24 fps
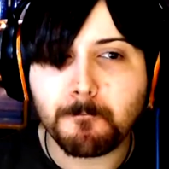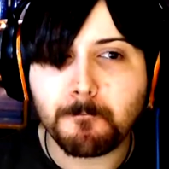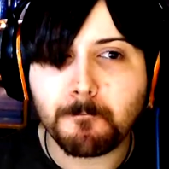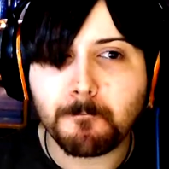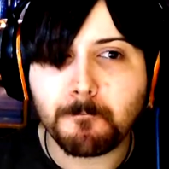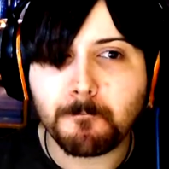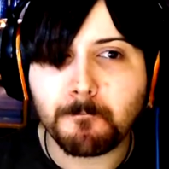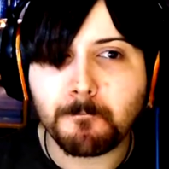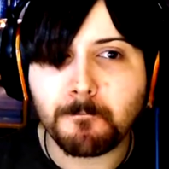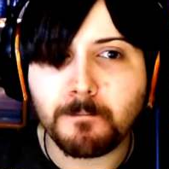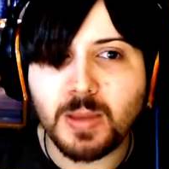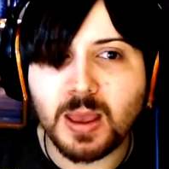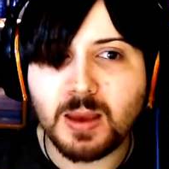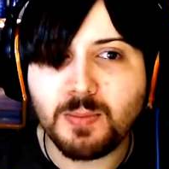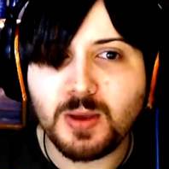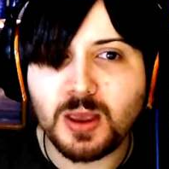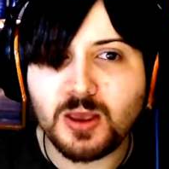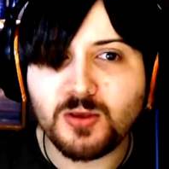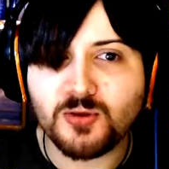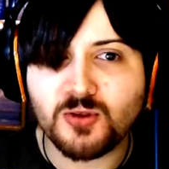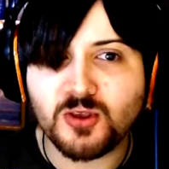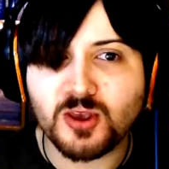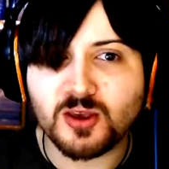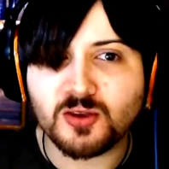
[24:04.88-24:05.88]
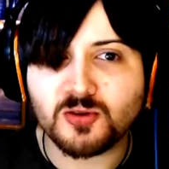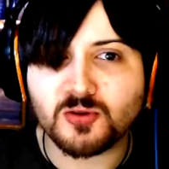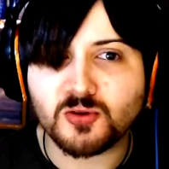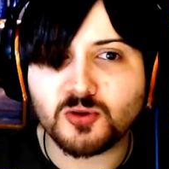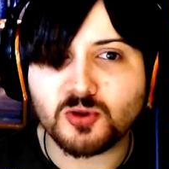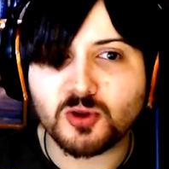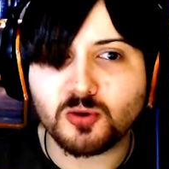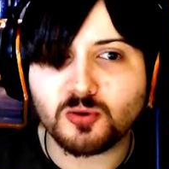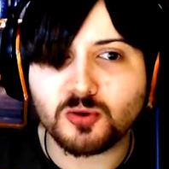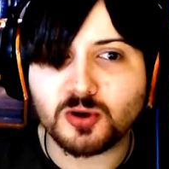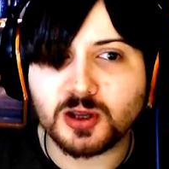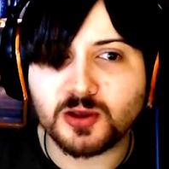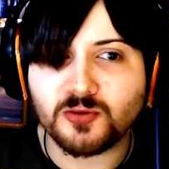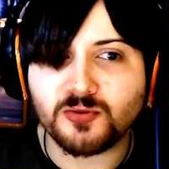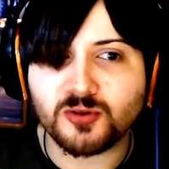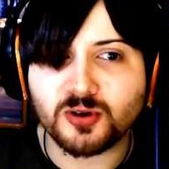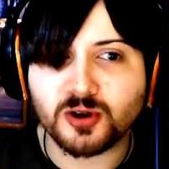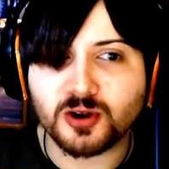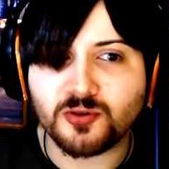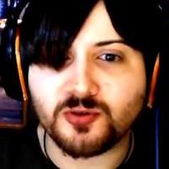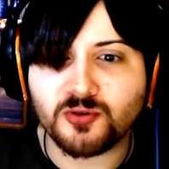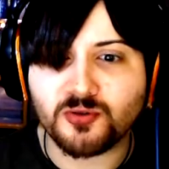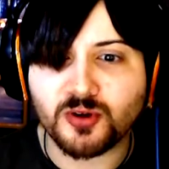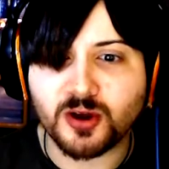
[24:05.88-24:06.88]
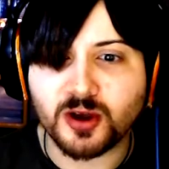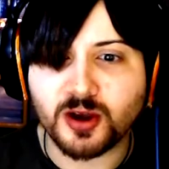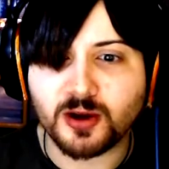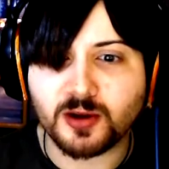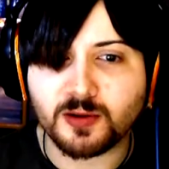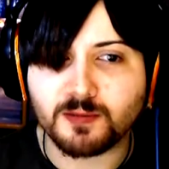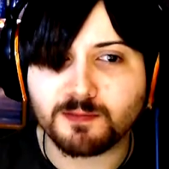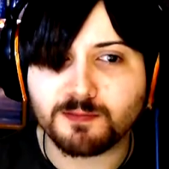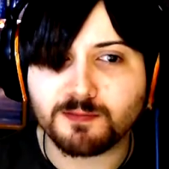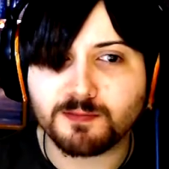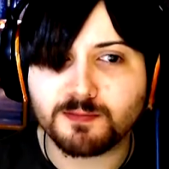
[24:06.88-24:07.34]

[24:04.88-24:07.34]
Maybe things don't live round fire.